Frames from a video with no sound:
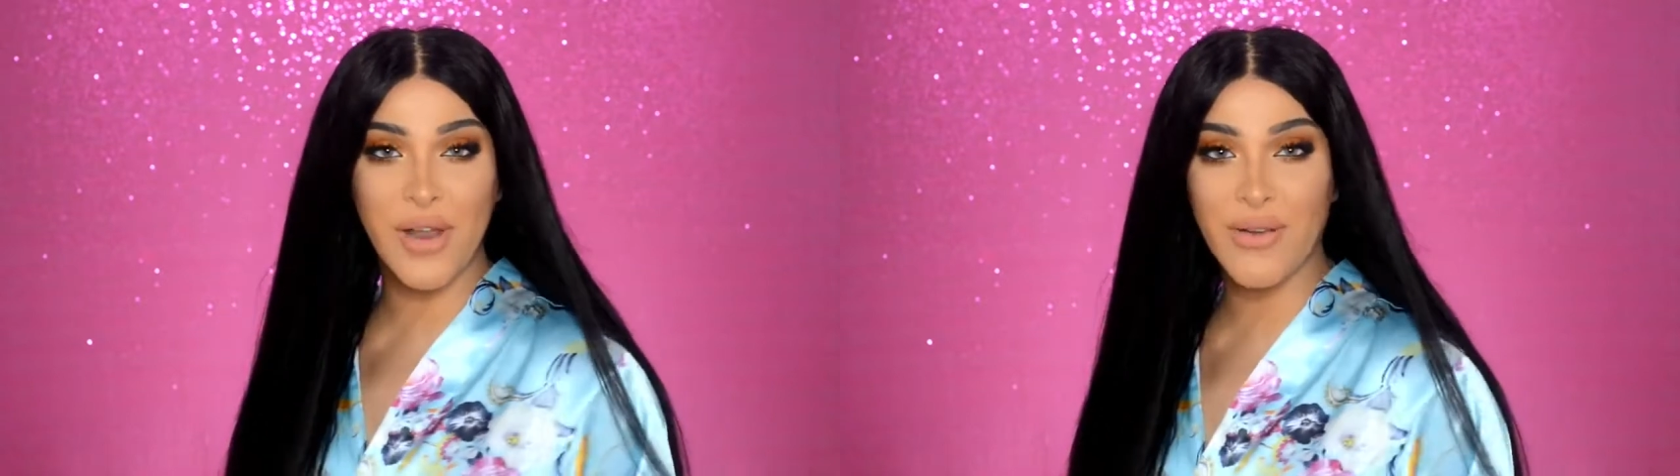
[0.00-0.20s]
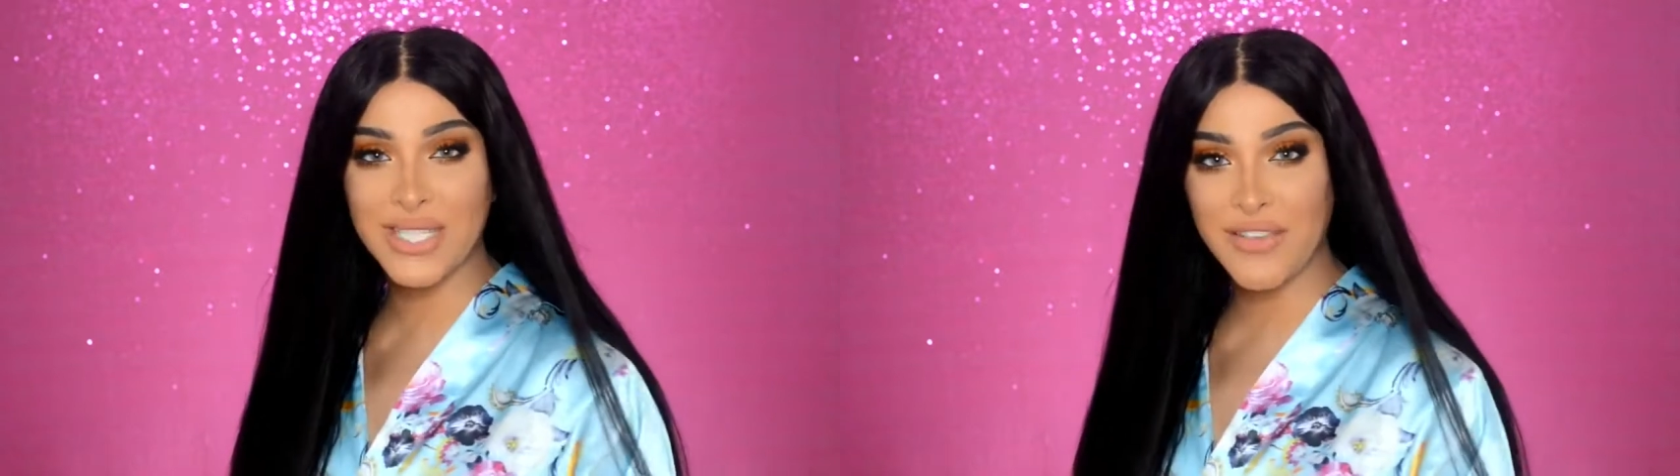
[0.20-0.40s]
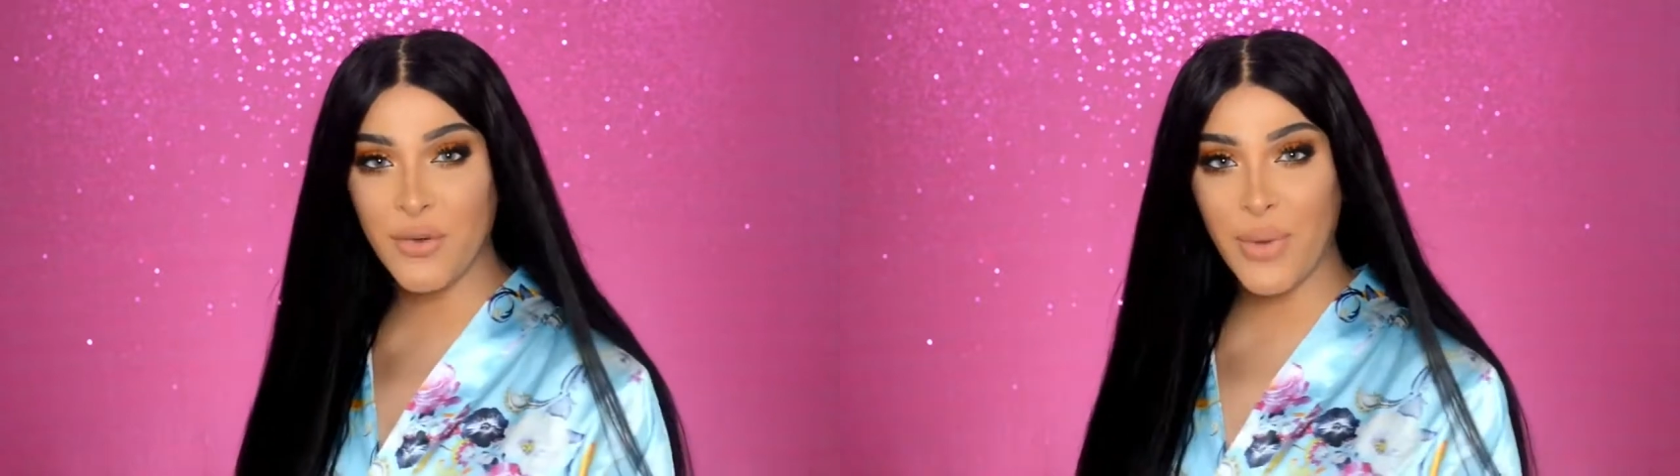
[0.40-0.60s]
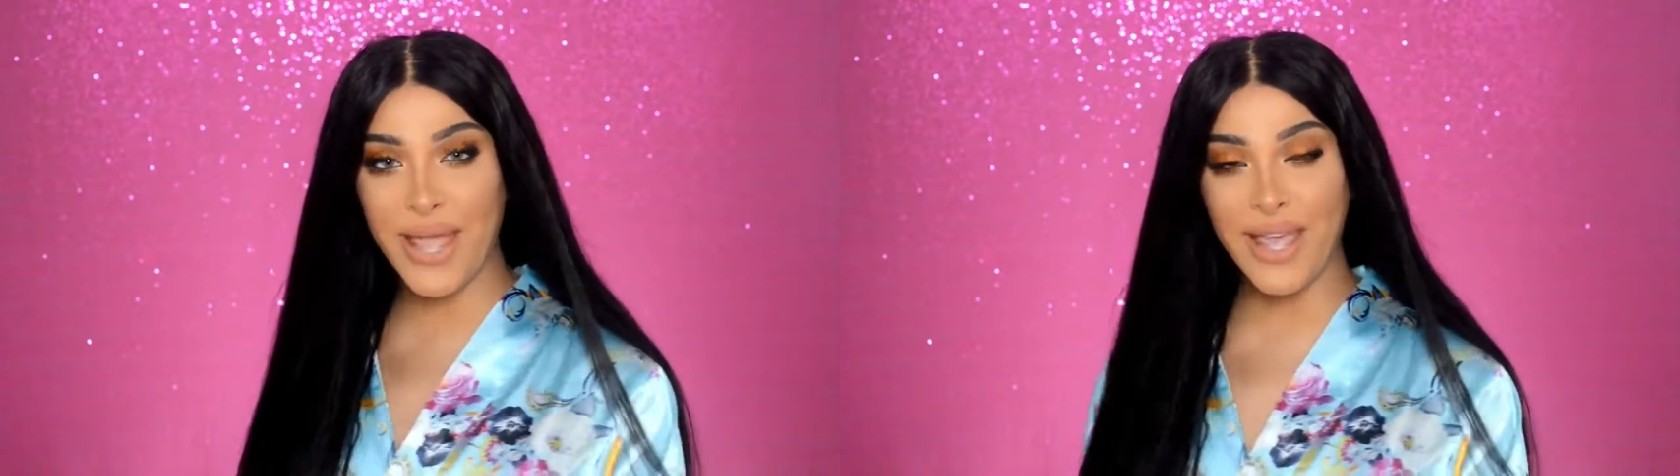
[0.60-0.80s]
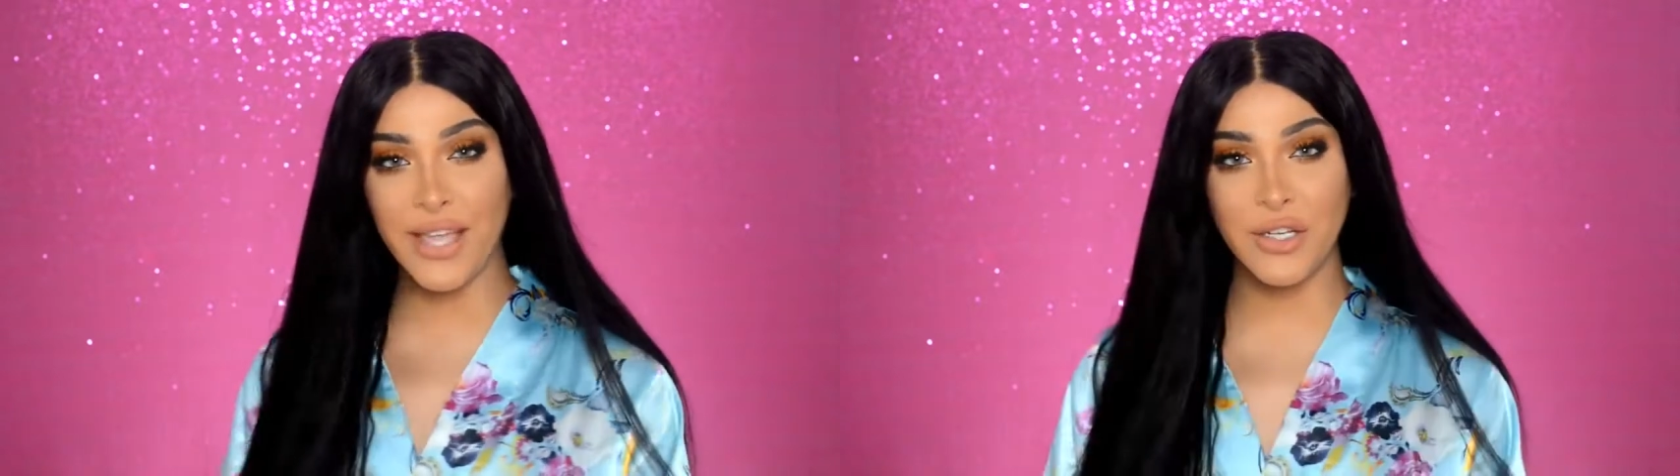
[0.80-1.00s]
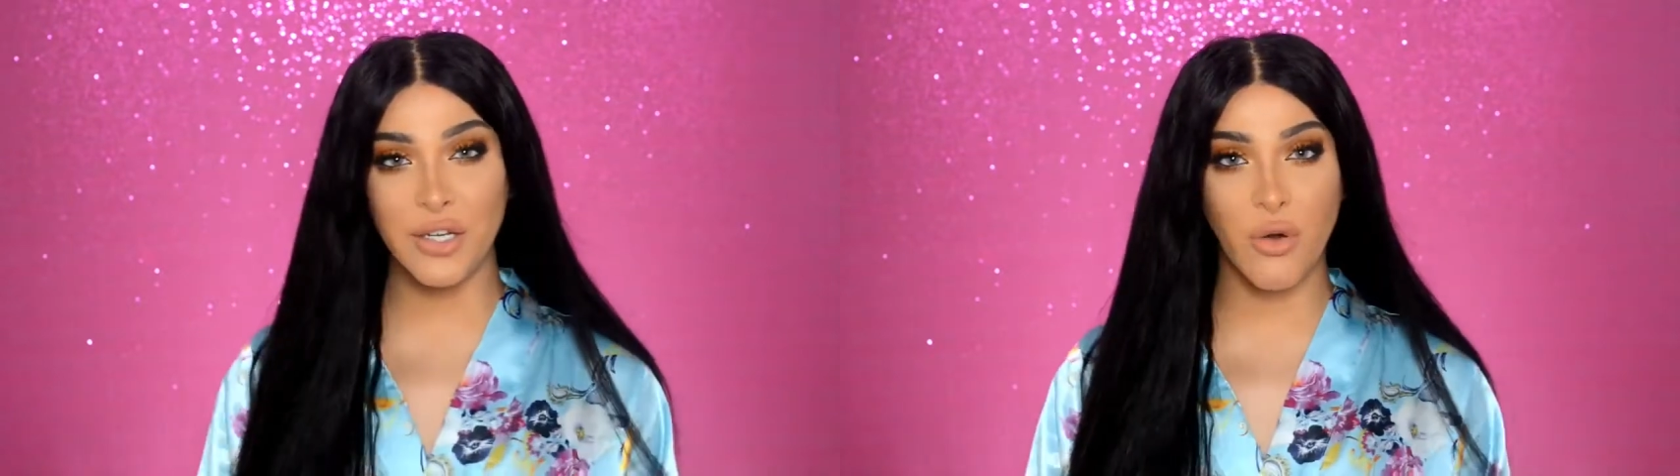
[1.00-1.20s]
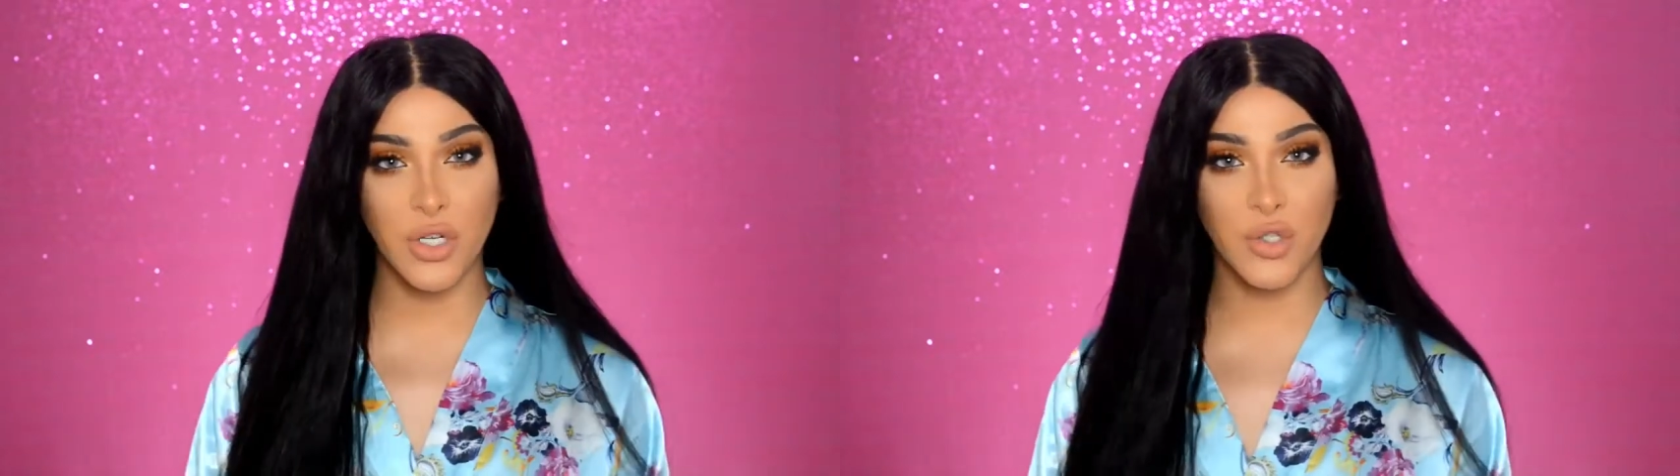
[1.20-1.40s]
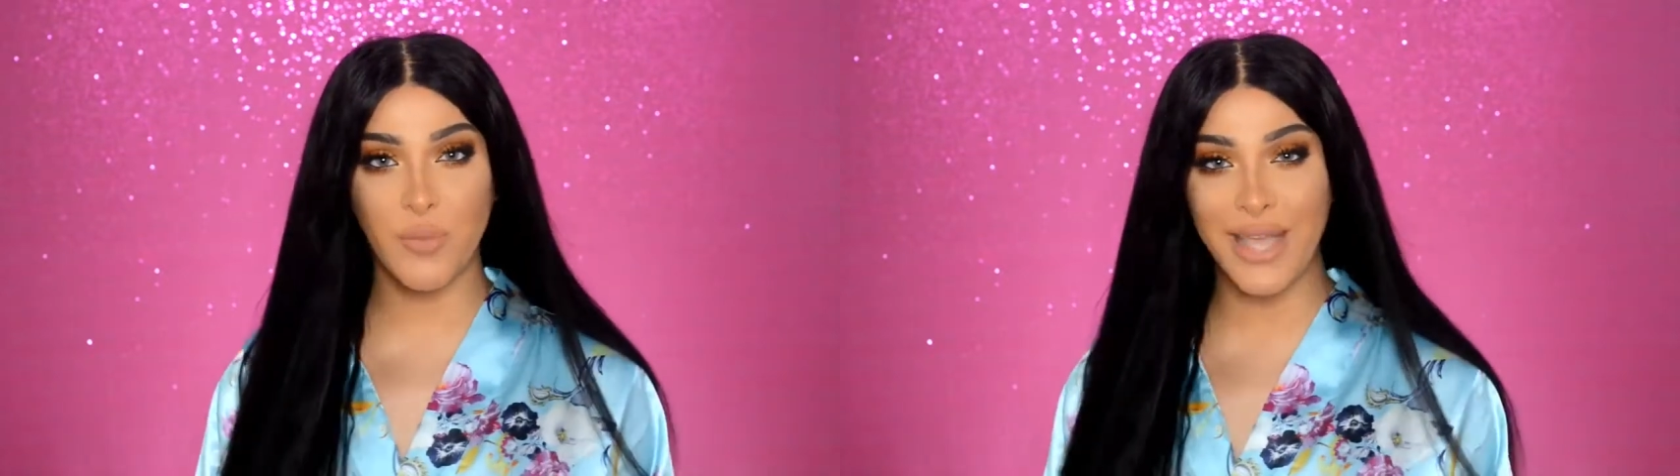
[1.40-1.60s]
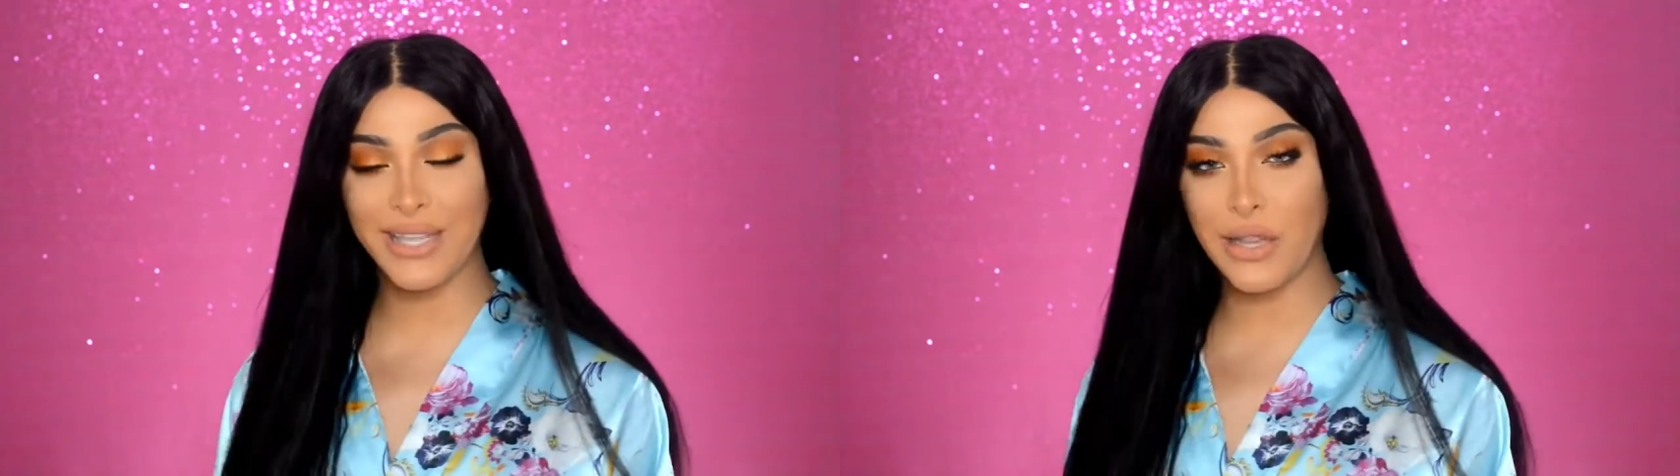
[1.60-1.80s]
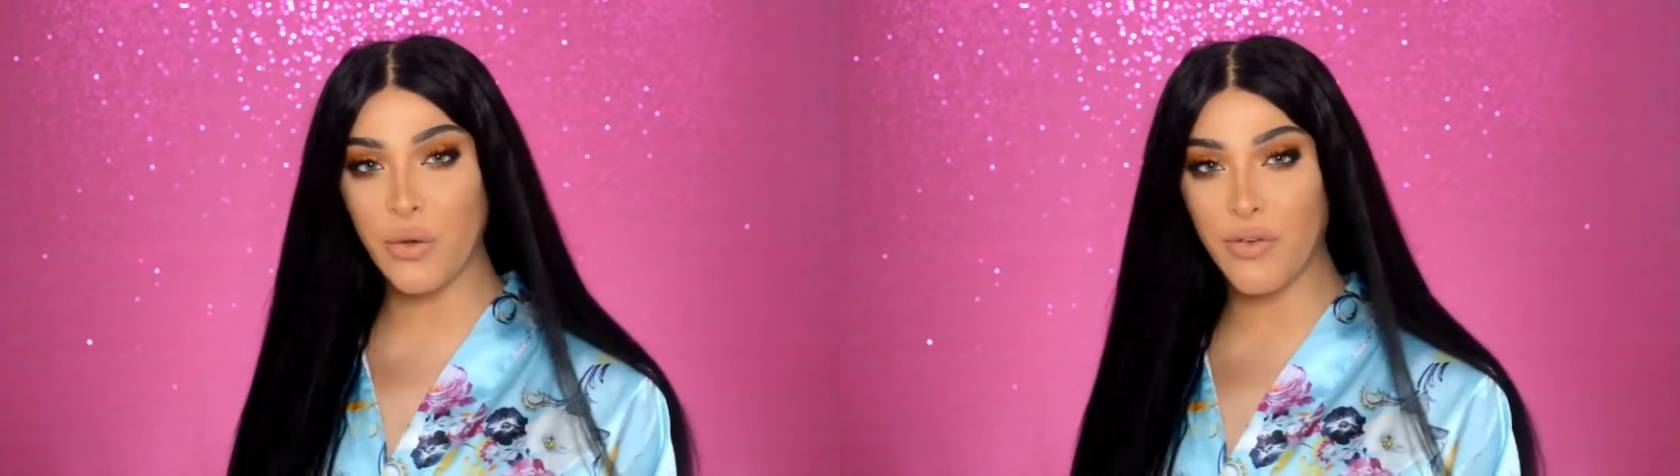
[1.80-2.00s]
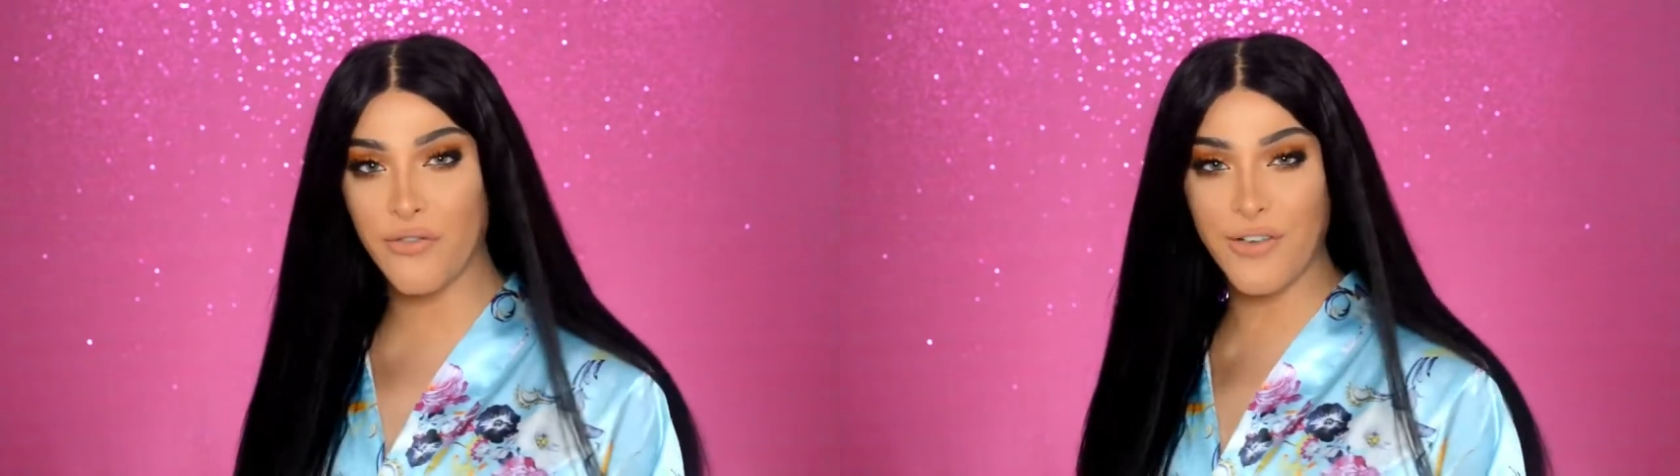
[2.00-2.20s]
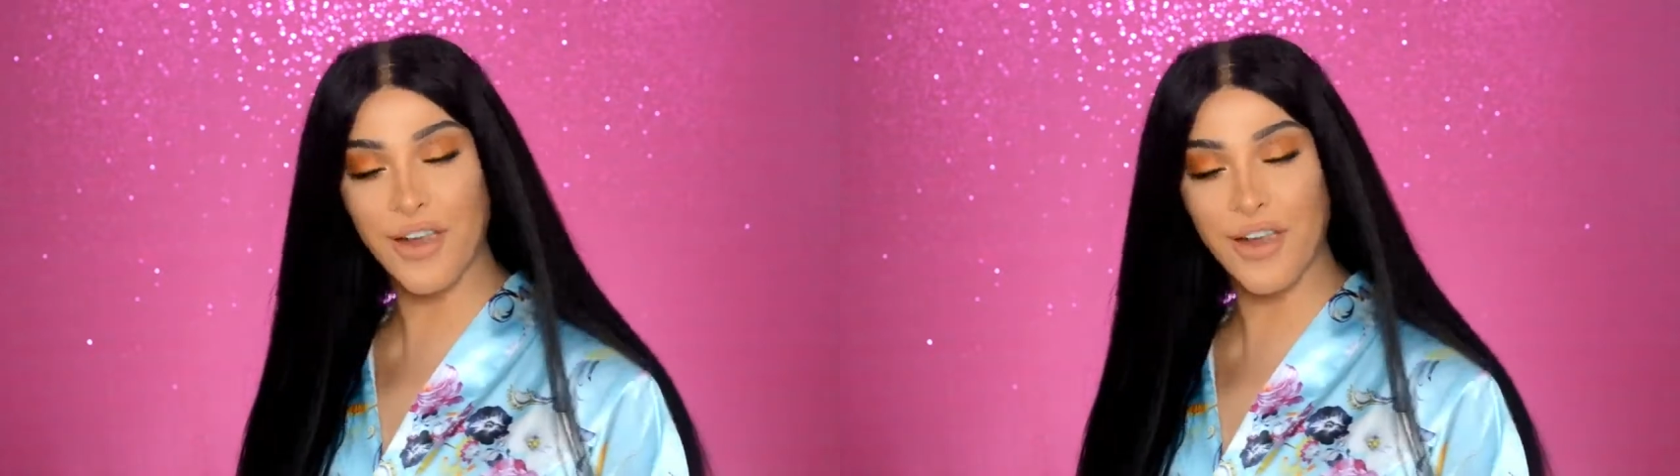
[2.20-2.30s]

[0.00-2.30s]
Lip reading: when I receive a wig in order to make it look